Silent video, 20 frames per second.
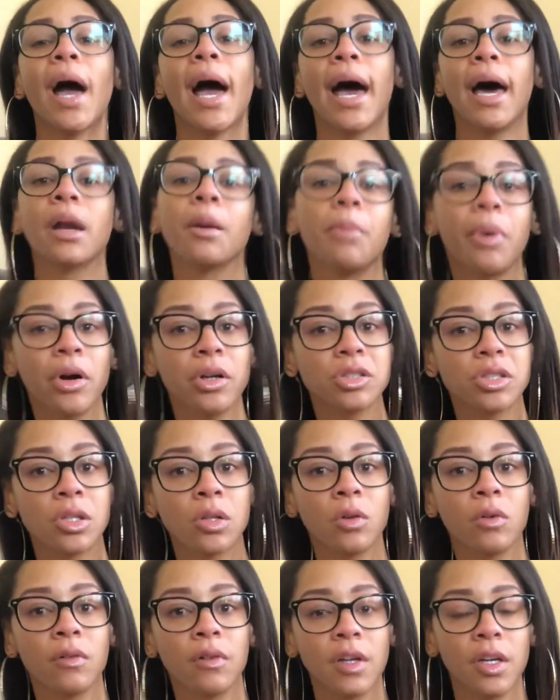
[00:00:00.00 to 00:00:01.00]
had a
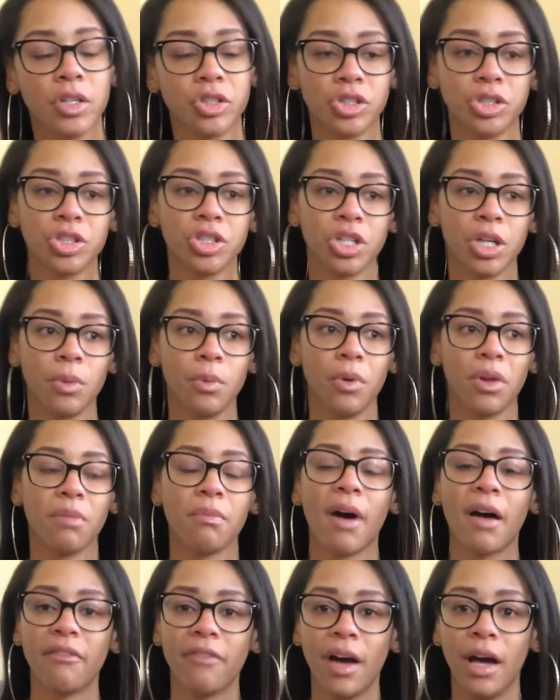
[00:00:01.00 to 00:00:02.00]
personal relationship with
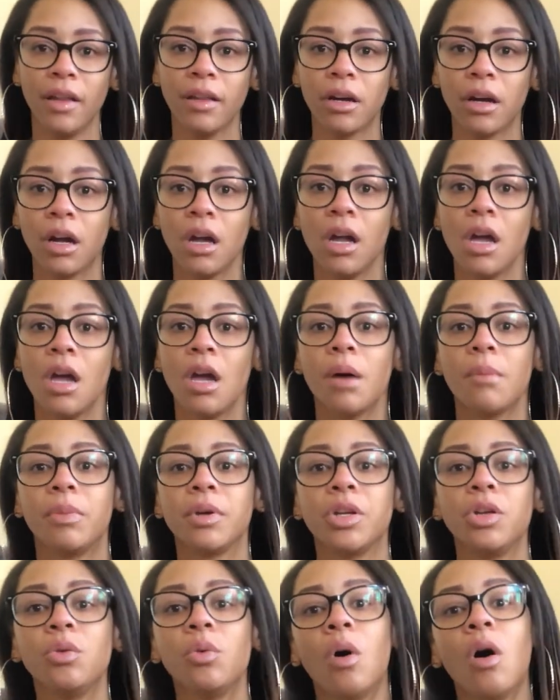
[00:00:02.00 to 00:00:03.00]
my father,
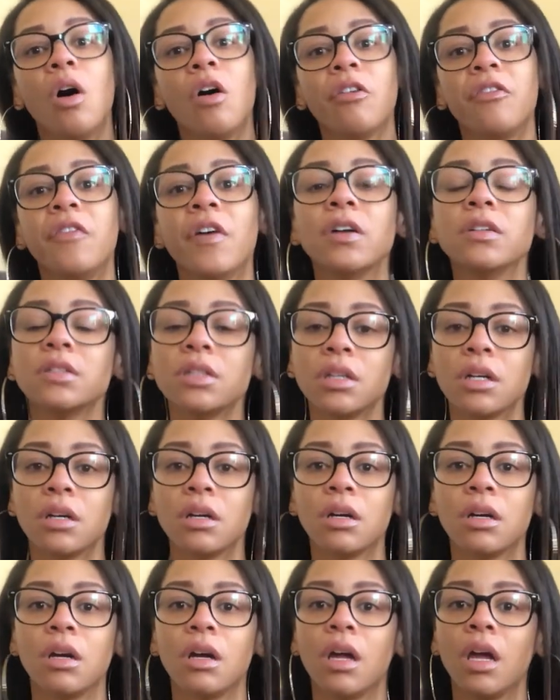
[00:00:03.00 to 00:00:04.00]
but you all felt
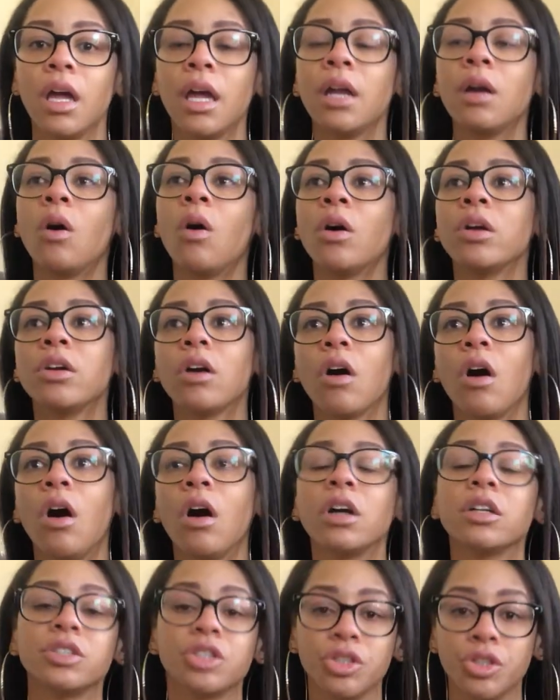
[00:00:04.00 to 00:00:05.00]
it on your
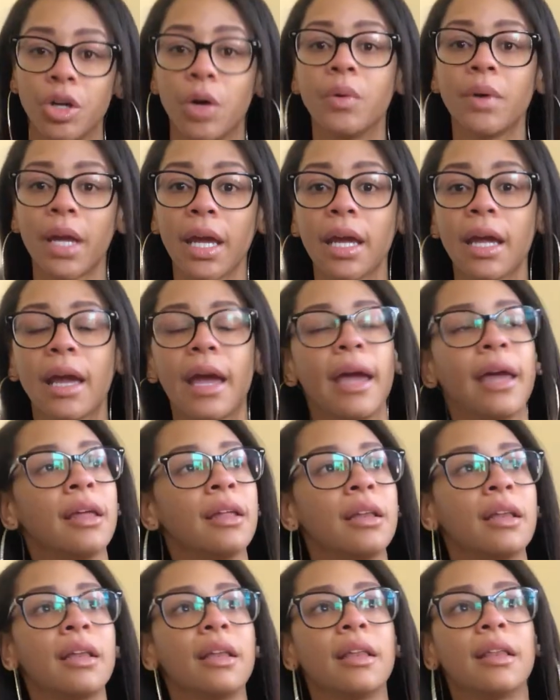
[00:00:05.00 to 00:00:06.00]
heart to donate,
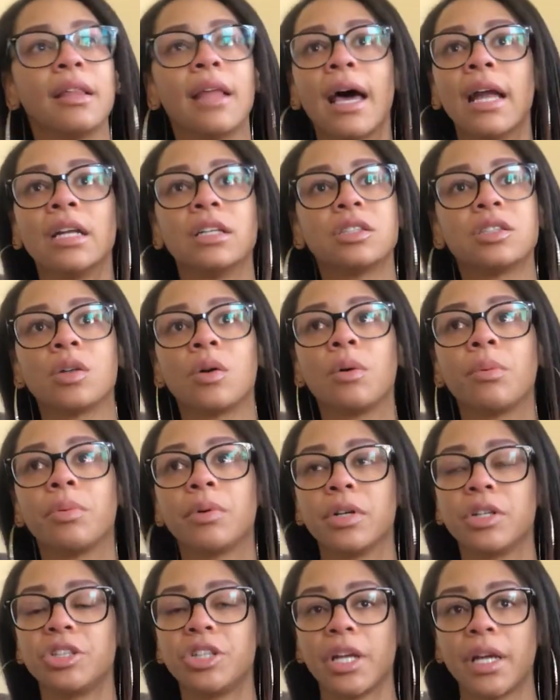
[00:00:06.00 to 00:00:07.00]
and that is so
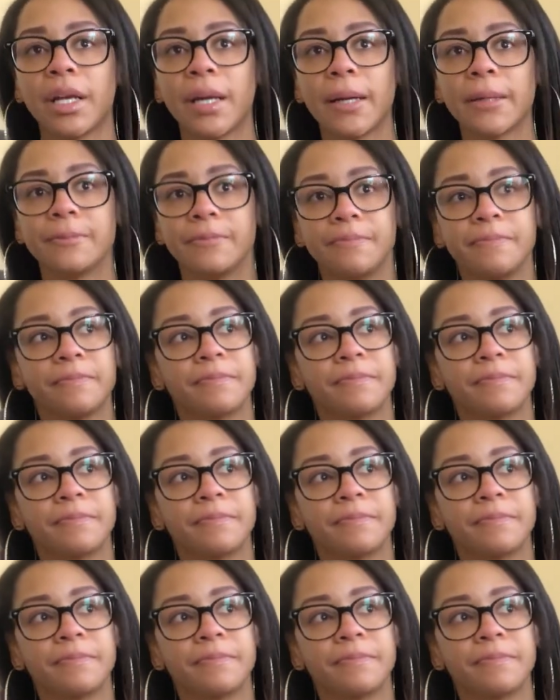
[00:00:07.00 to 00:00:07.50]
appreciated.